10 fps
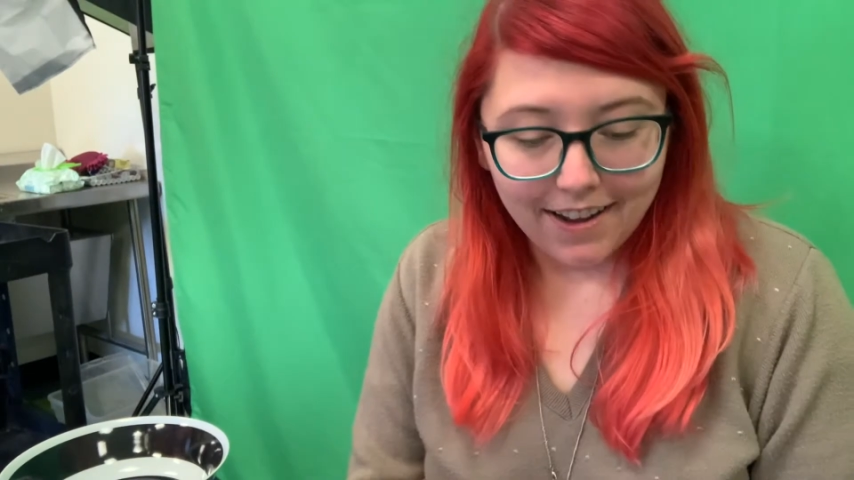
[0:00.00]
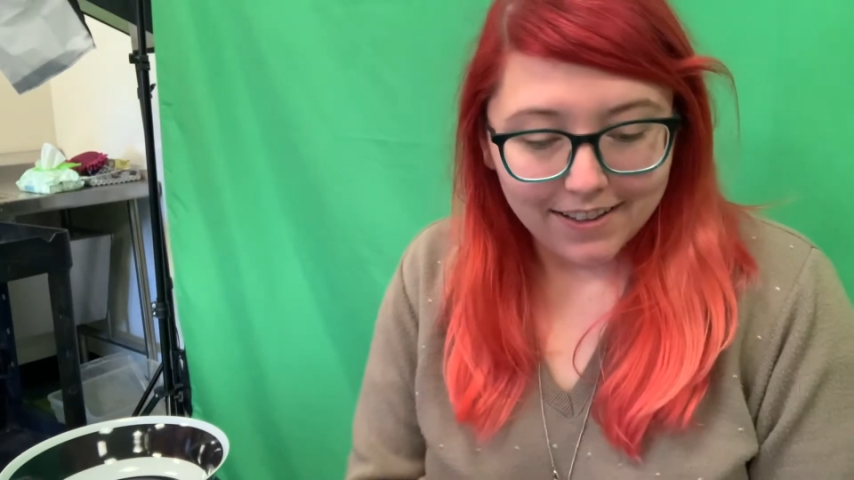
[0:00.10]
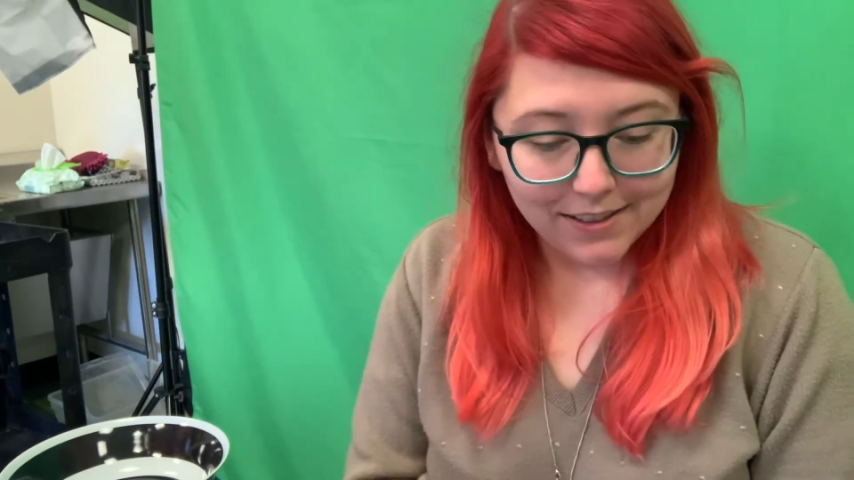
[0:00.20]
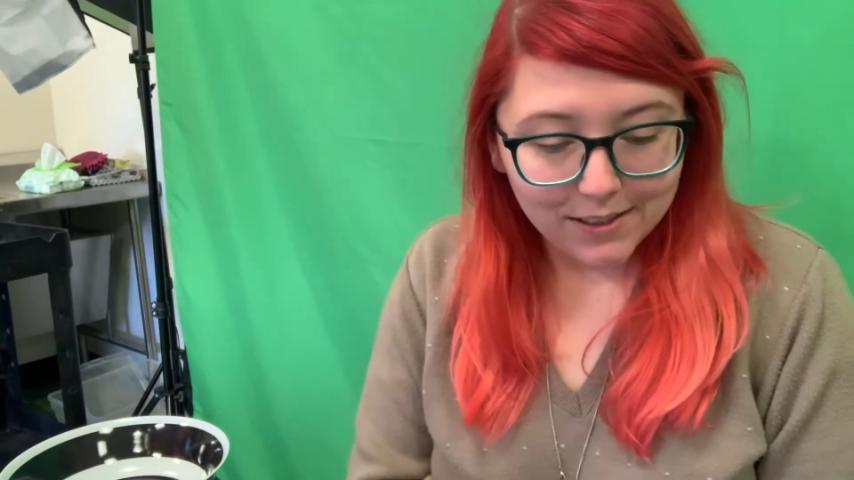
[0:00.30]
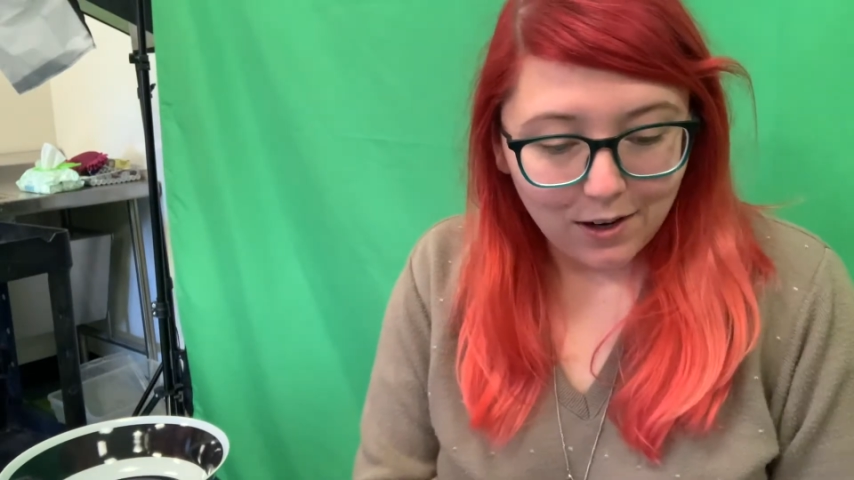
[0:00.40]

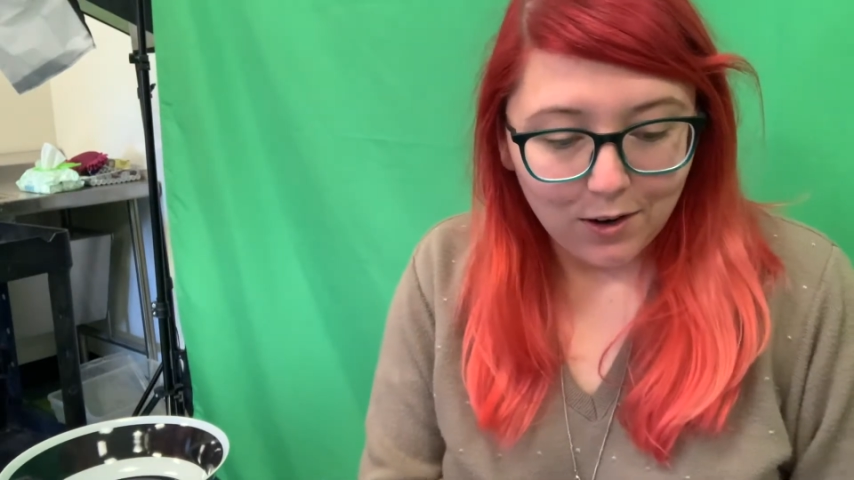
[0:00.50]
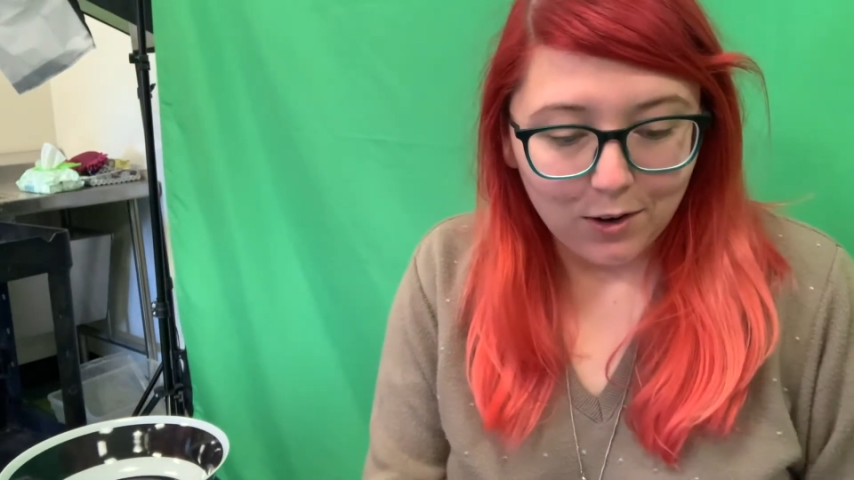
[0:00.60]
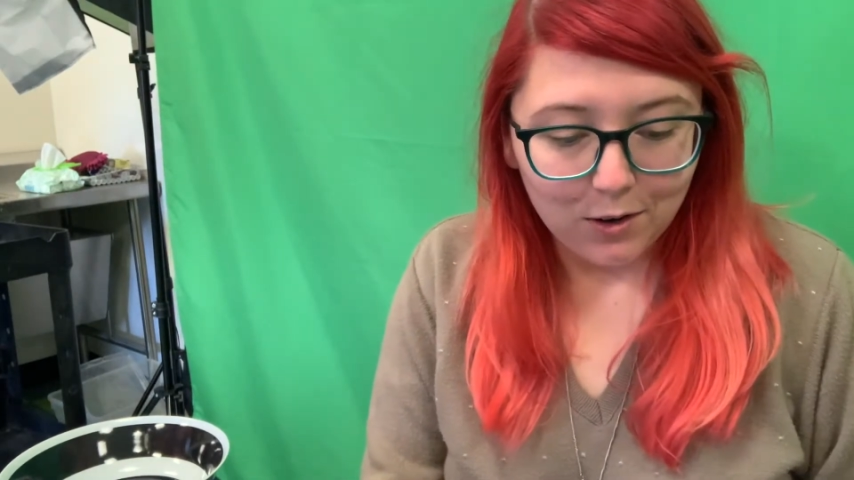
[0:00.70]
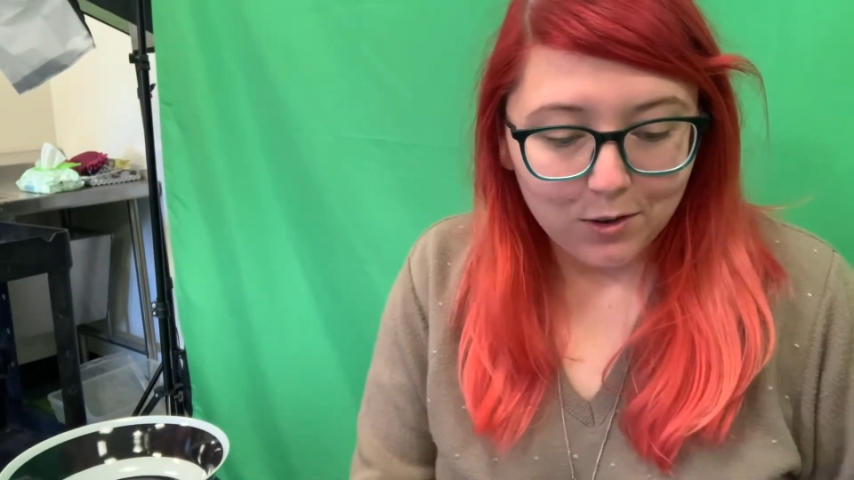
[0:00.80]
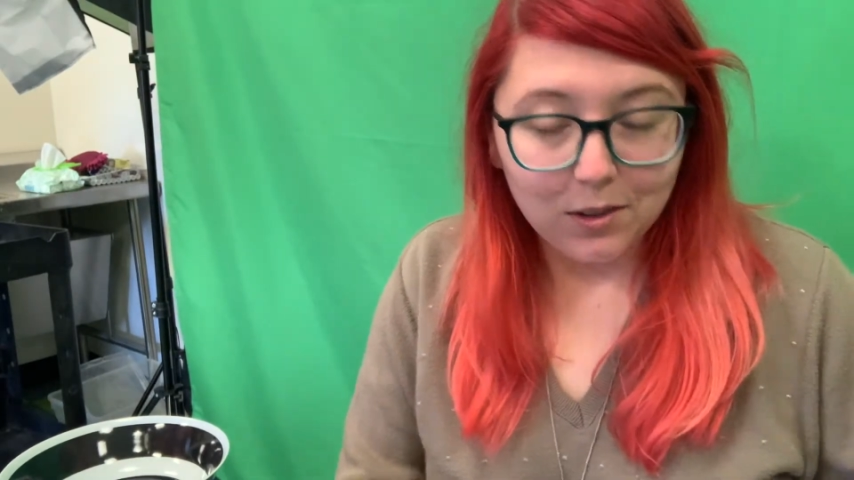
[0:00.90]

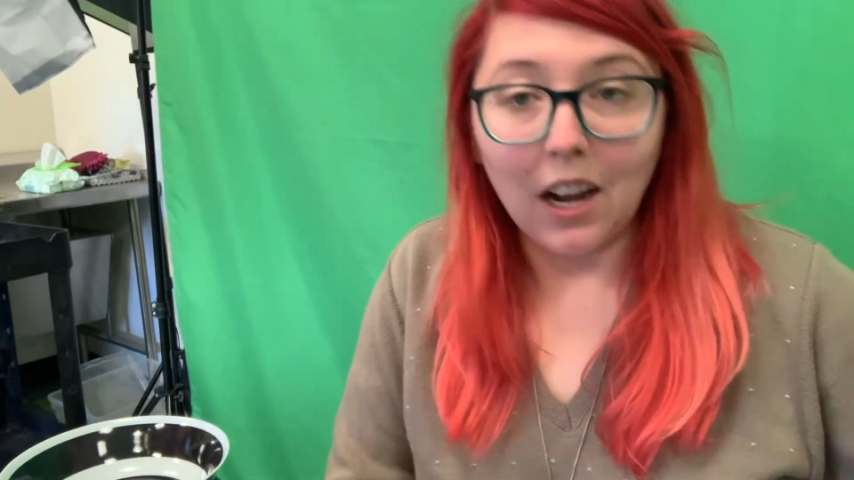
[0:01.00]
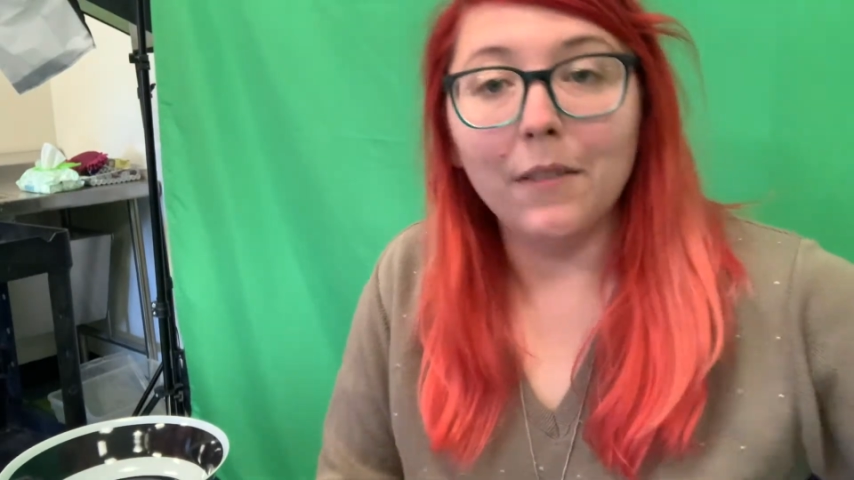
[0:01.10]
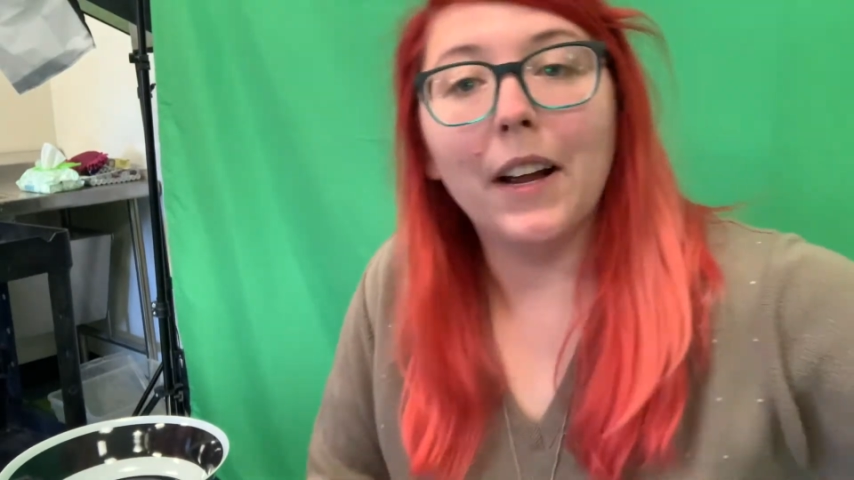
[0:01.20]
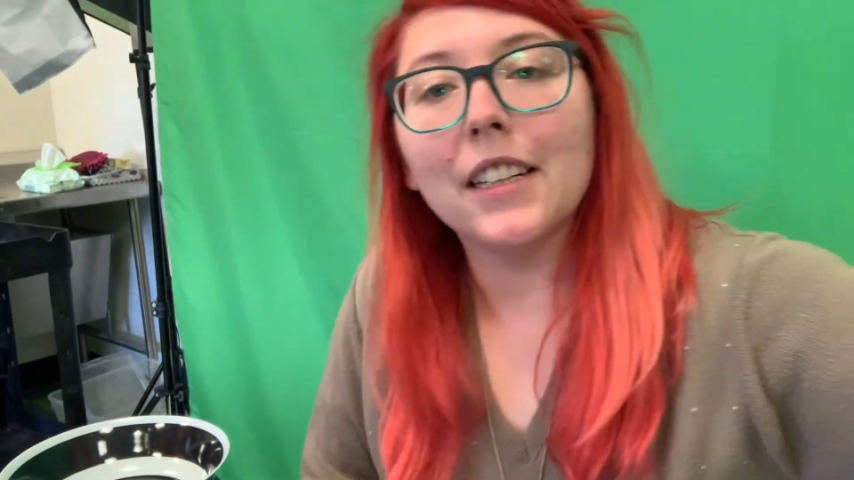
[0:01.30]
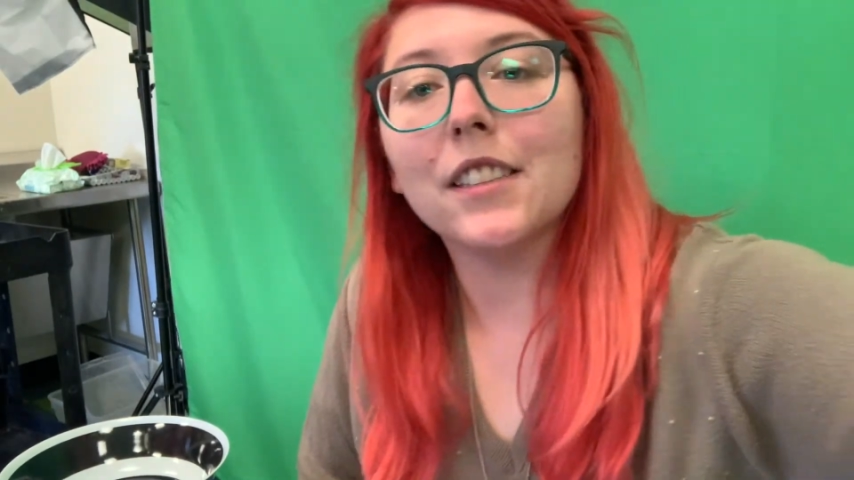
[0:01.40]
So
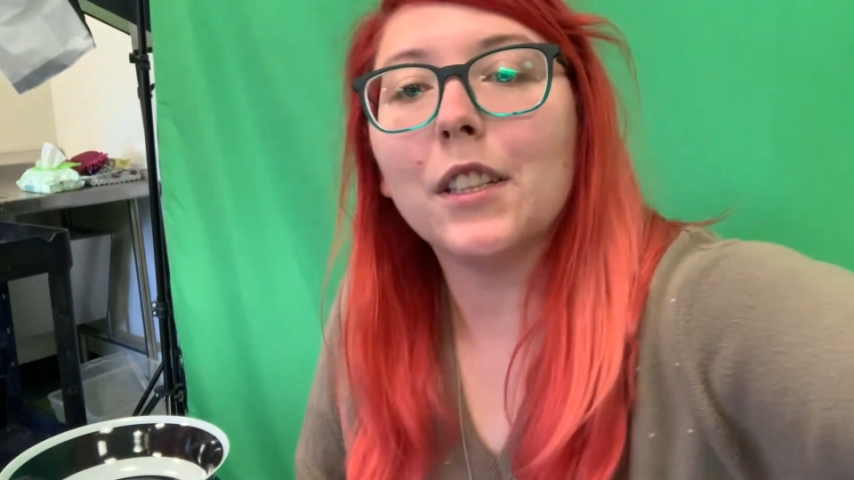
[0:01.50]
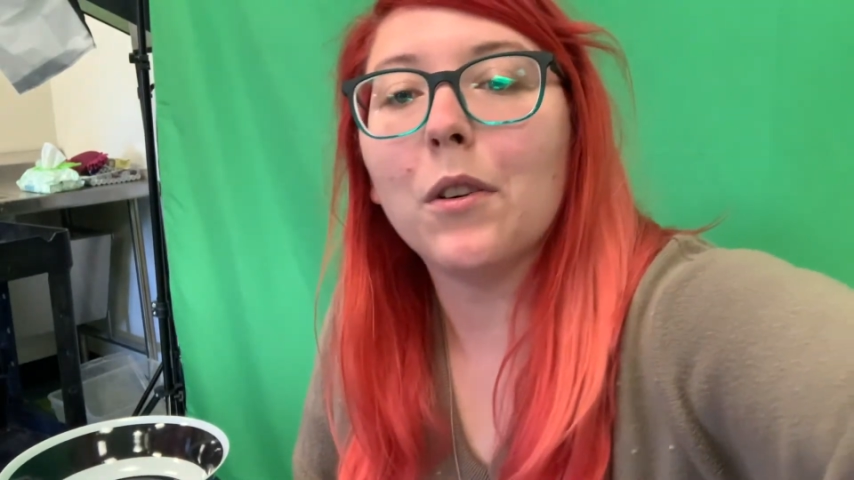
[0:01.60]
I'm actually